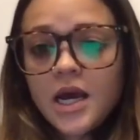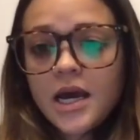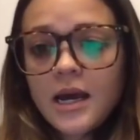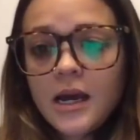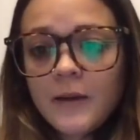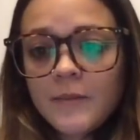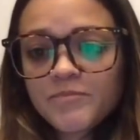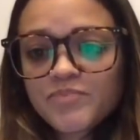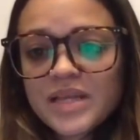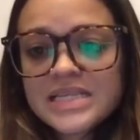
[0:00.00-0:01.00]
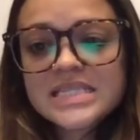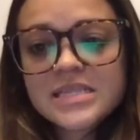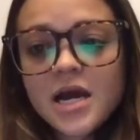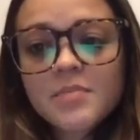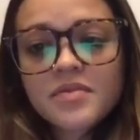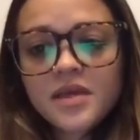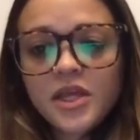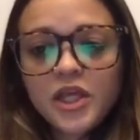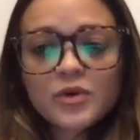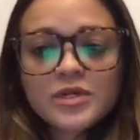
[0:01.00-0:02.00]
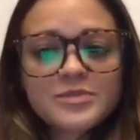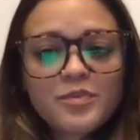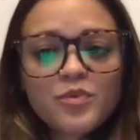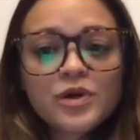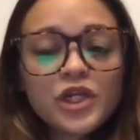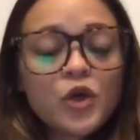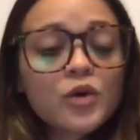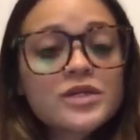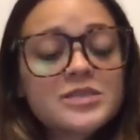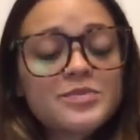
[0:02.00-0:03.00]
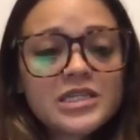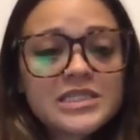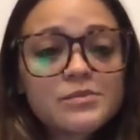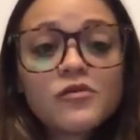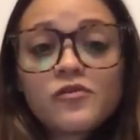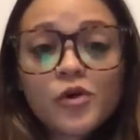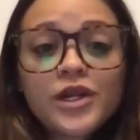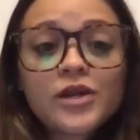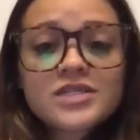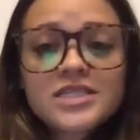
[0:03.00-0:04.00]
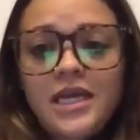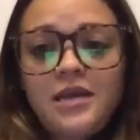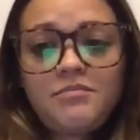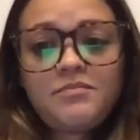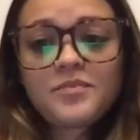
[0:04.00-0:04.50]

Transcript: Um, stop thinking you're, res- you're responsible for your team.